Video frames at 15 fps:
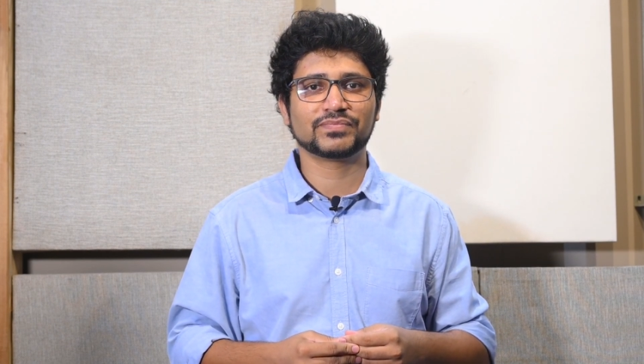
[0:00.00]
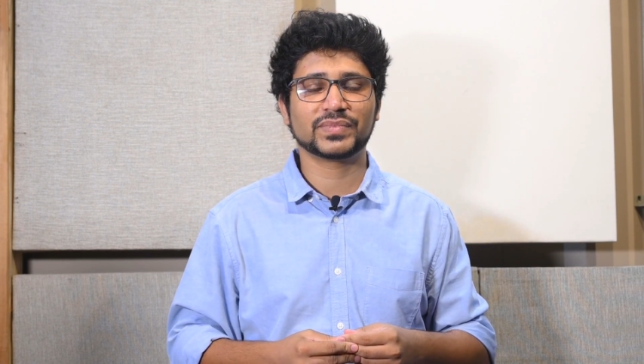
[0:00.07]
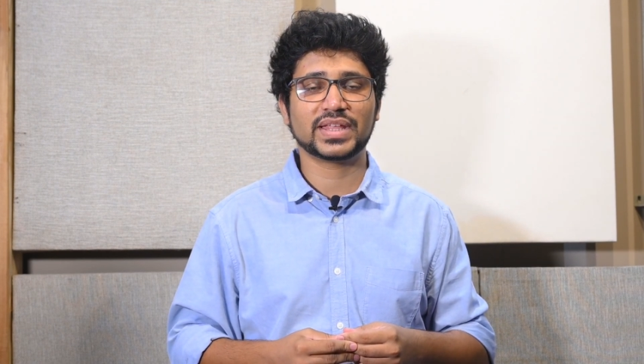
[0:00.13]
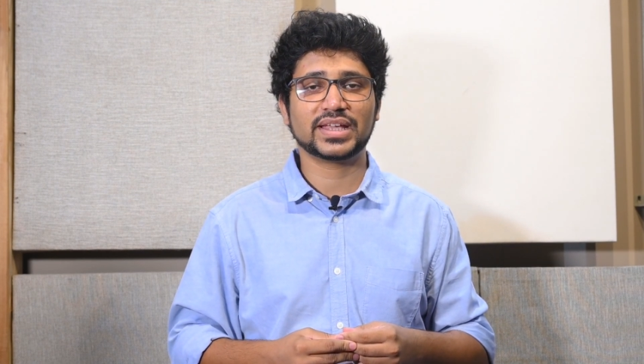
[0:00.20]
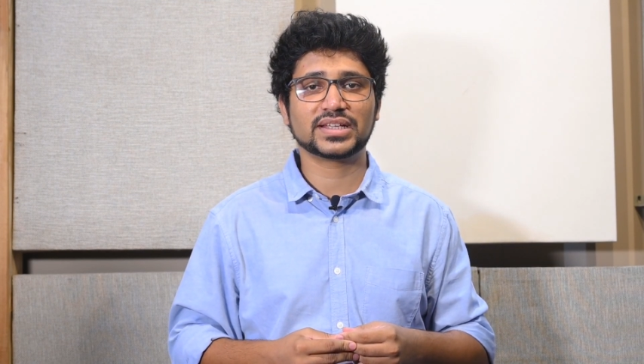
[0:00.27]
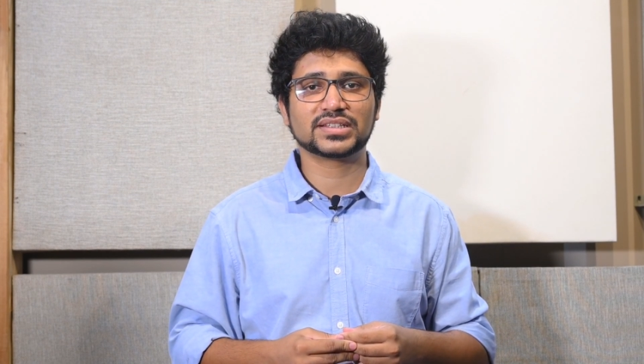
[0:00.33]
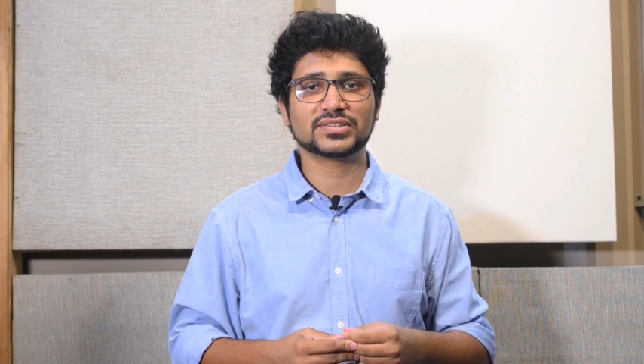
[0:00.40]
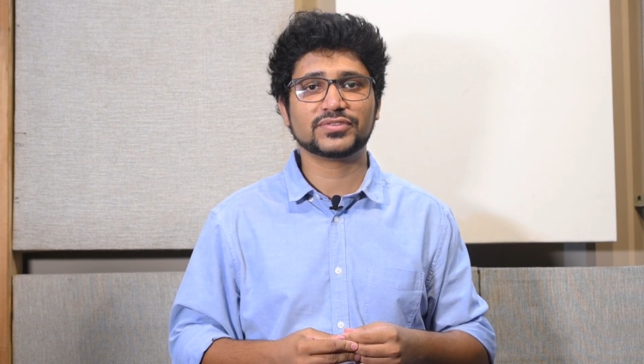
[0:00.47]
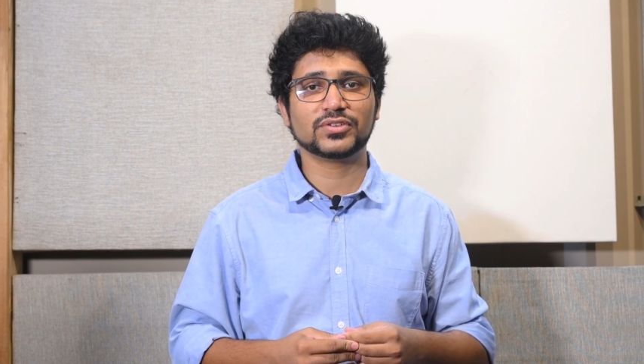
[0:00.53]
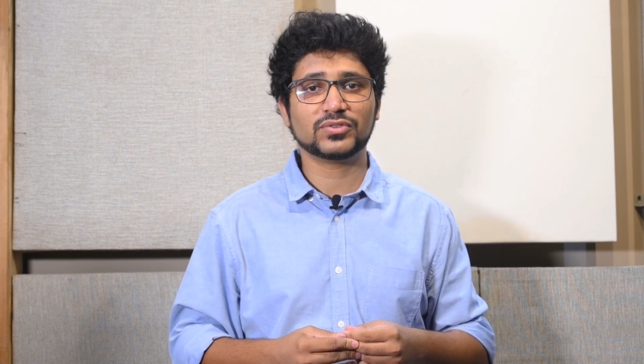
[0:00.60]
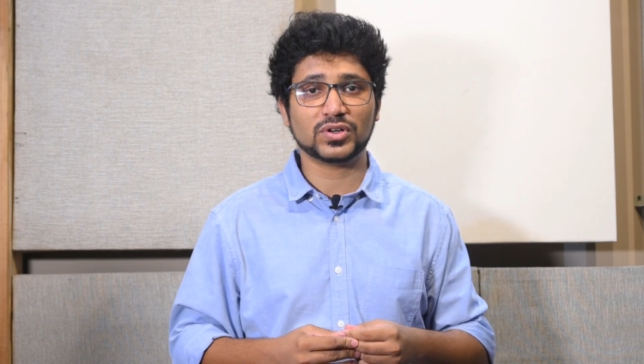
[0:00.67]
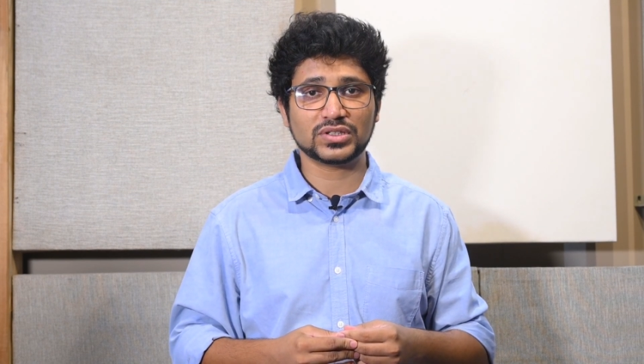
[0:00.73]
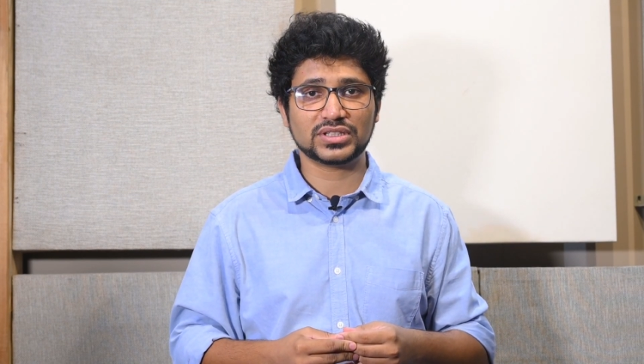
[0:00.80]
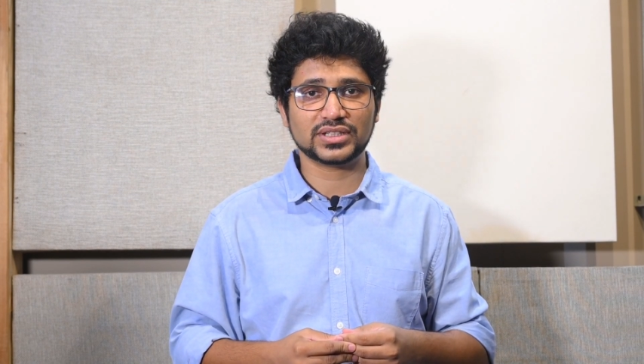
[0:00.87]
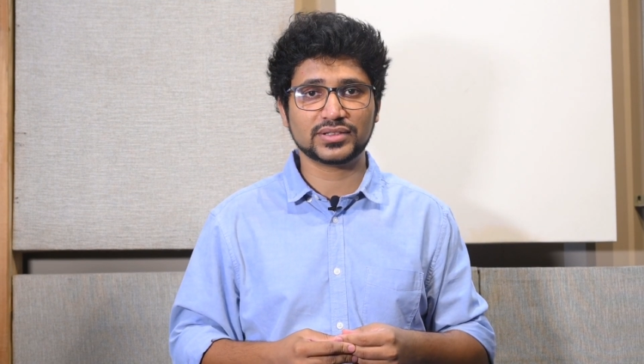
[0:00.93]
Thanks for
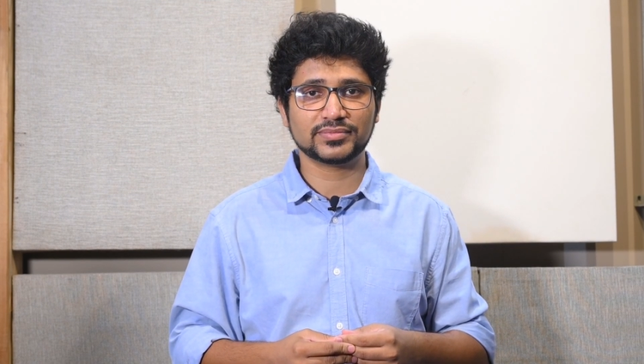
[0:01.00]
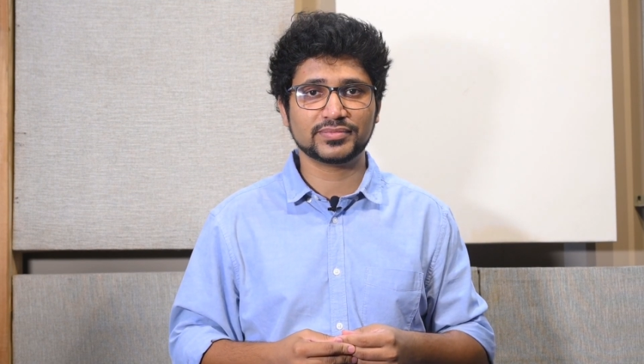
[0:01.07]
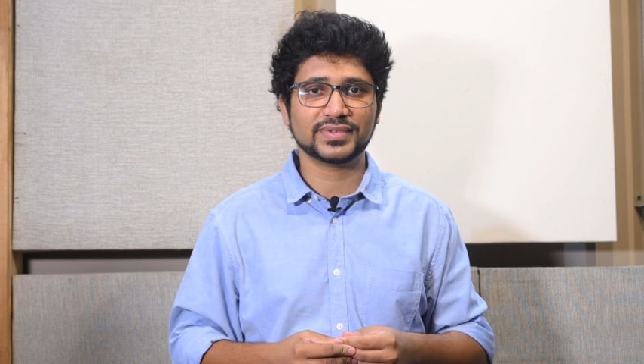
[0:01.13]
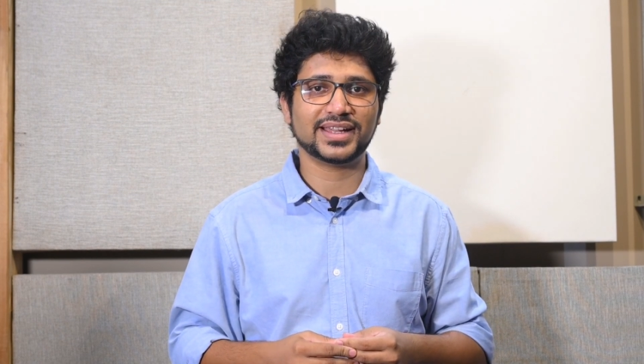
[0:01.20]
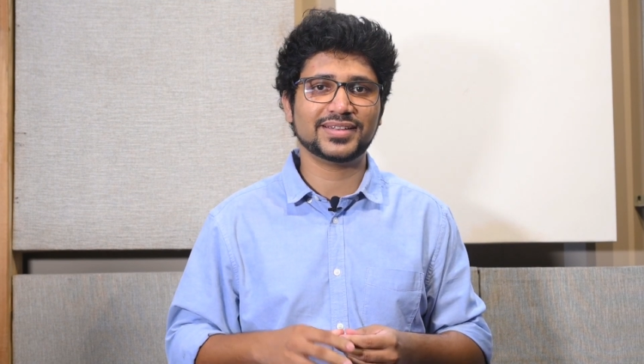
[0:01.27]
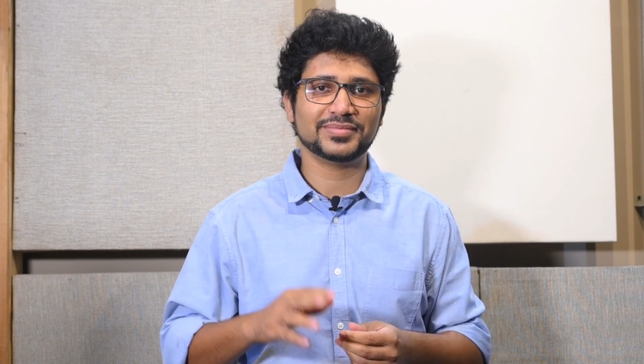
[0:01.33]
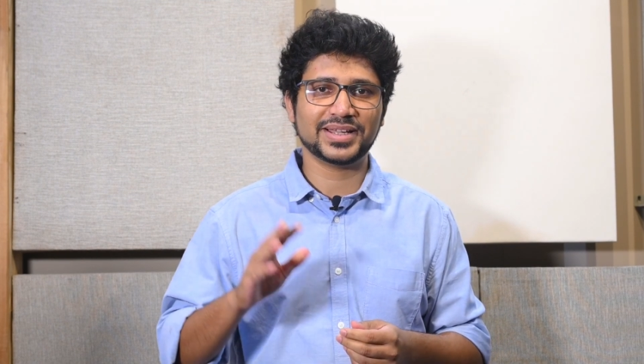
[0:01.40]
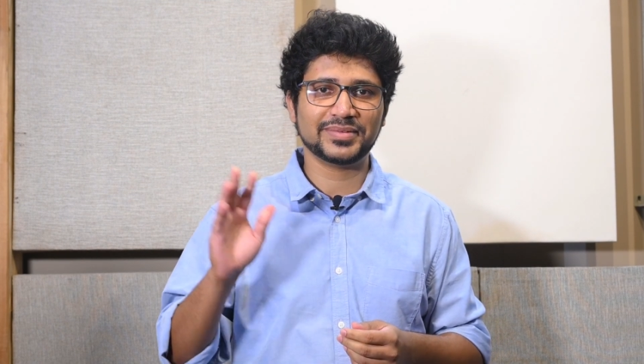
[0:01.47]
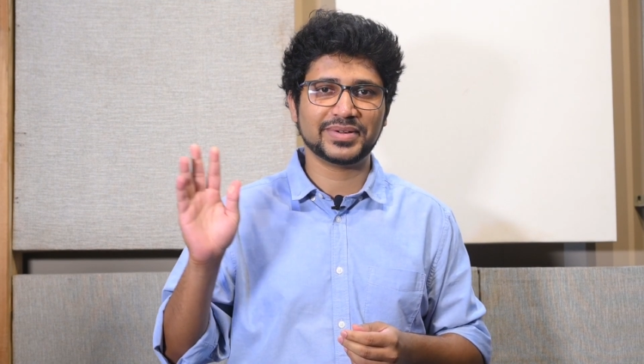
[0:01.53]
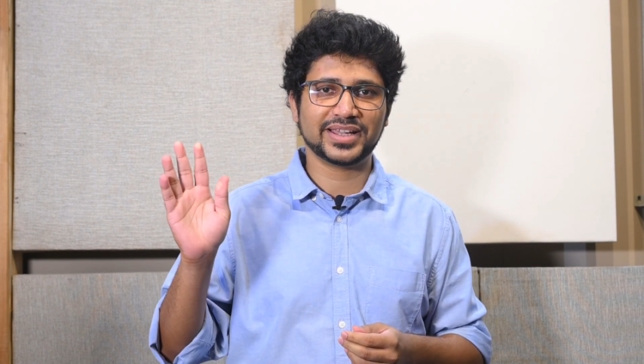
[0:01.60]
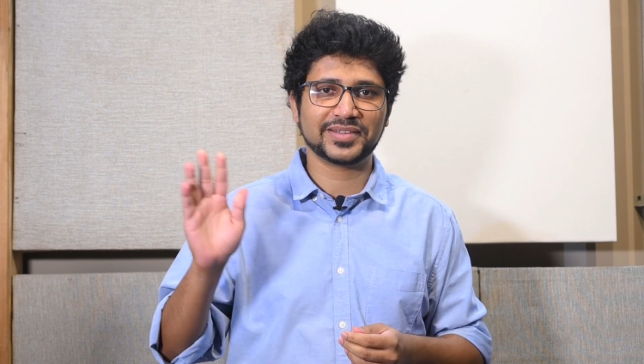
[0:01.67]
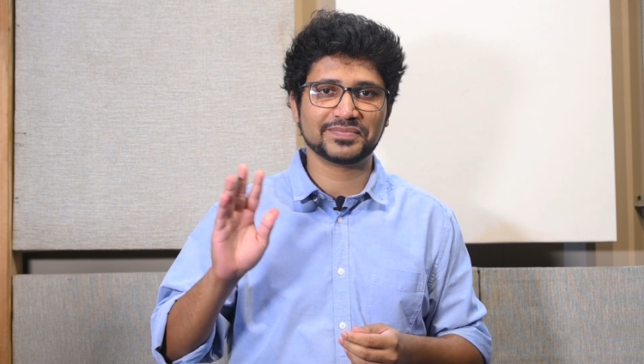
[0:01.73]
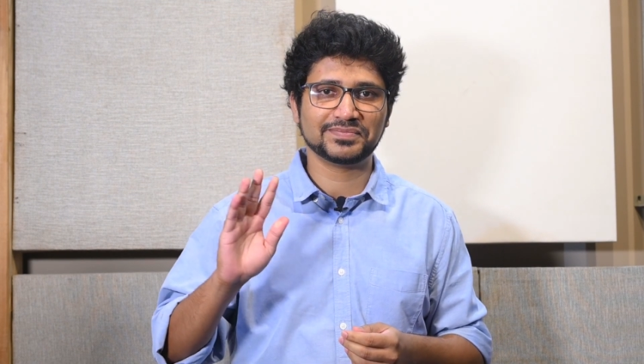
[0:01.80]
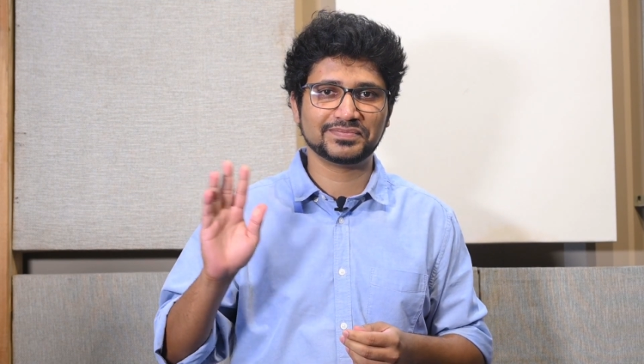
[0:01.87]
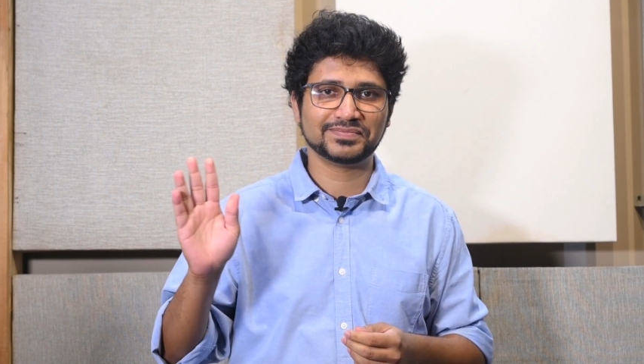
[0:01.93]
watching and bye
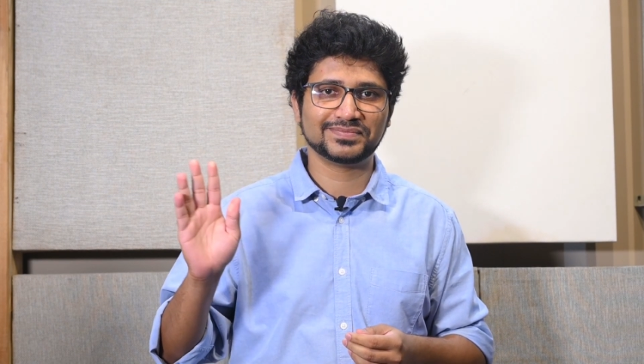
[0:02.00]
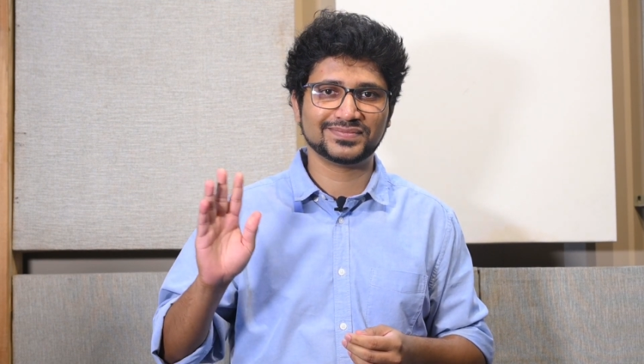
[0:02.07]
bye.